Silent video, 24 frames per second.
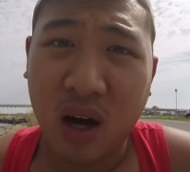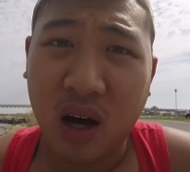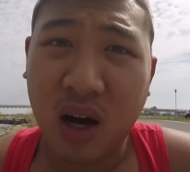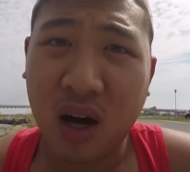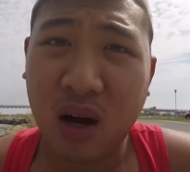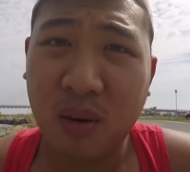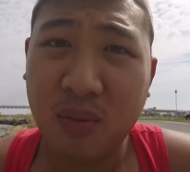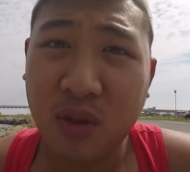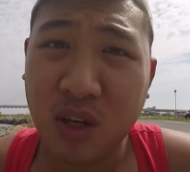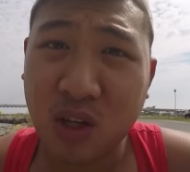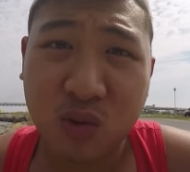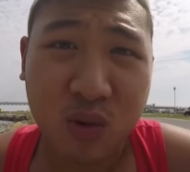
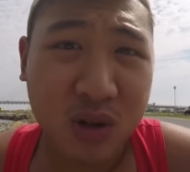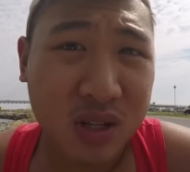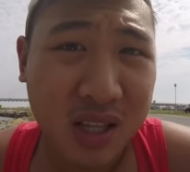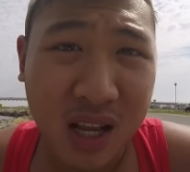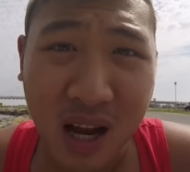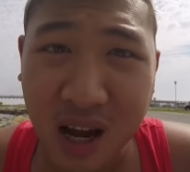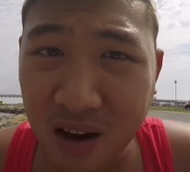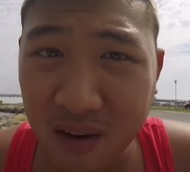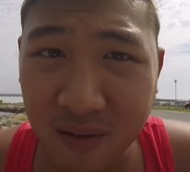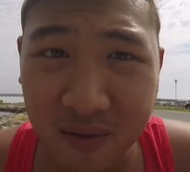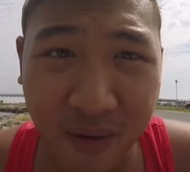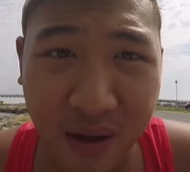uh, this was
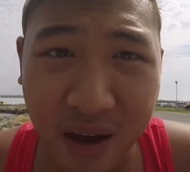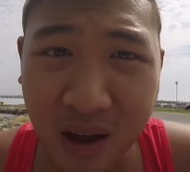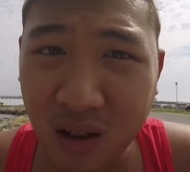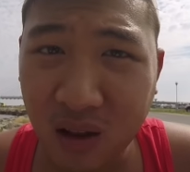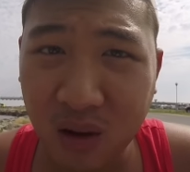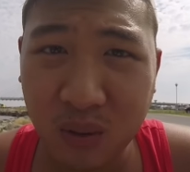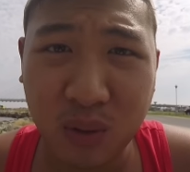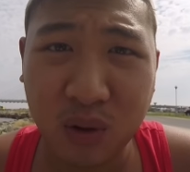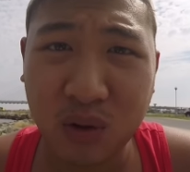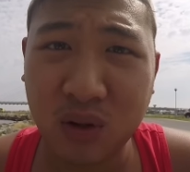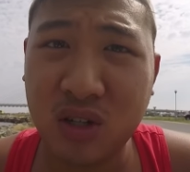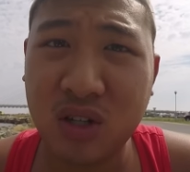not
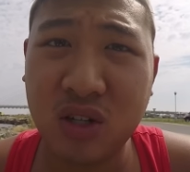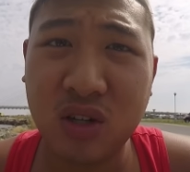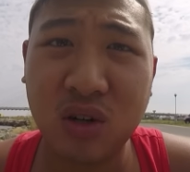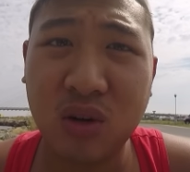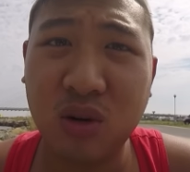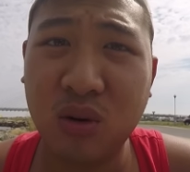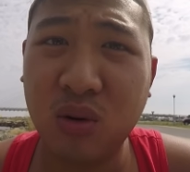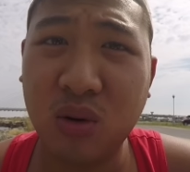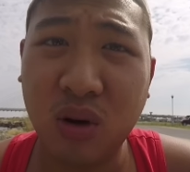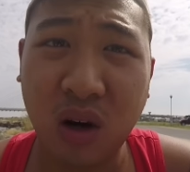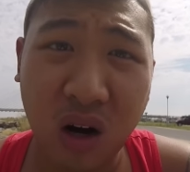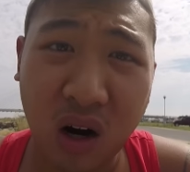available
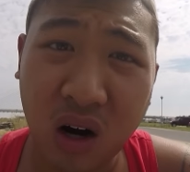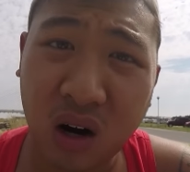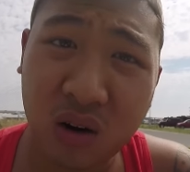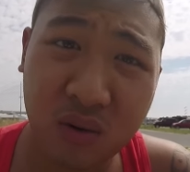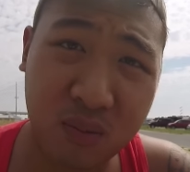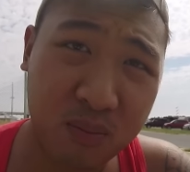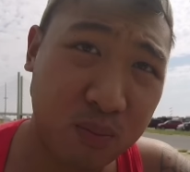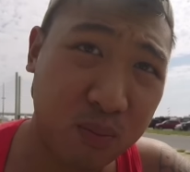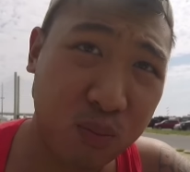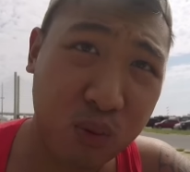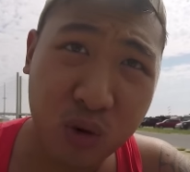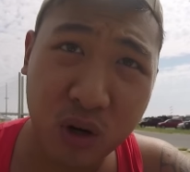to
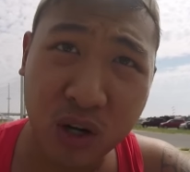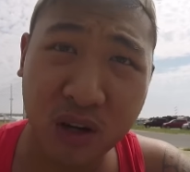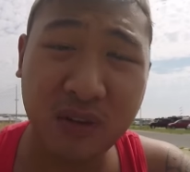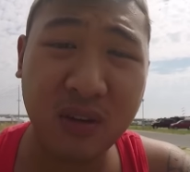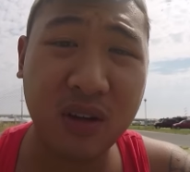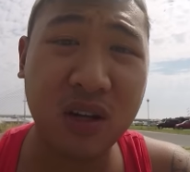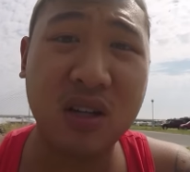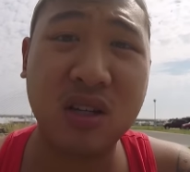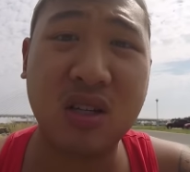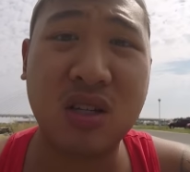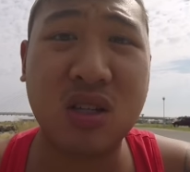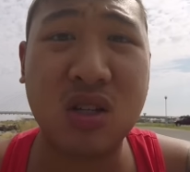our
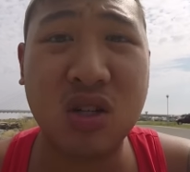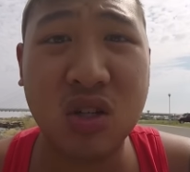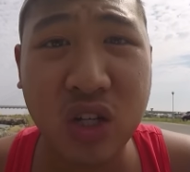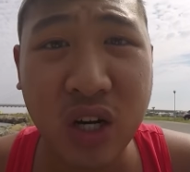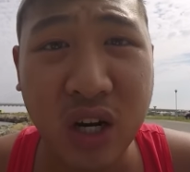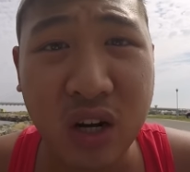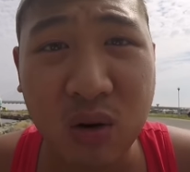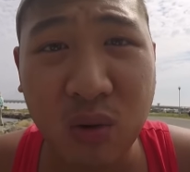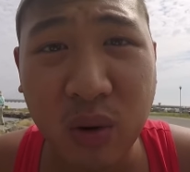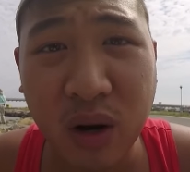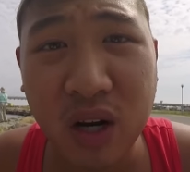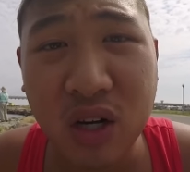previous
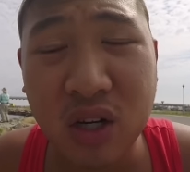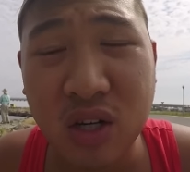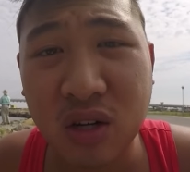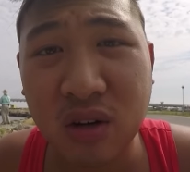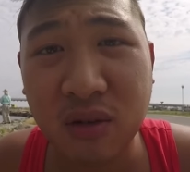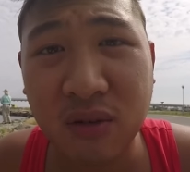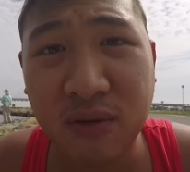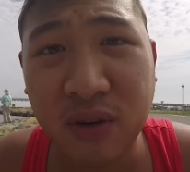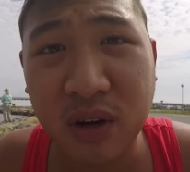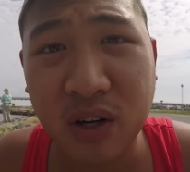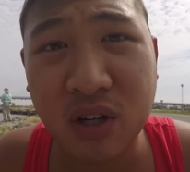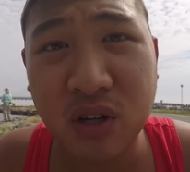
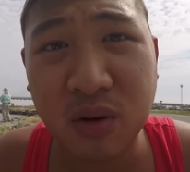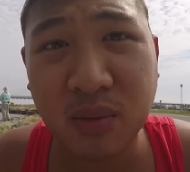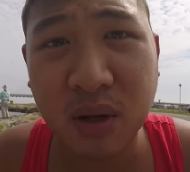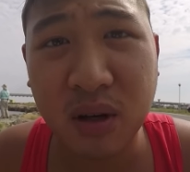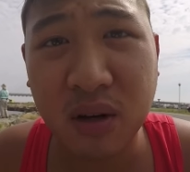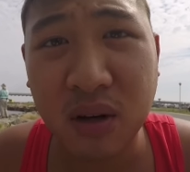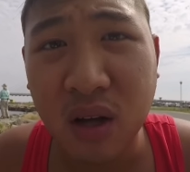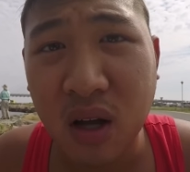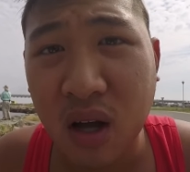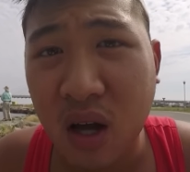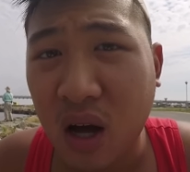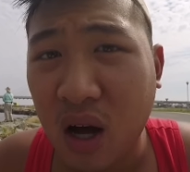generation of
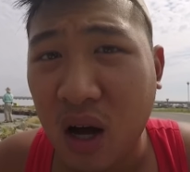fishermen.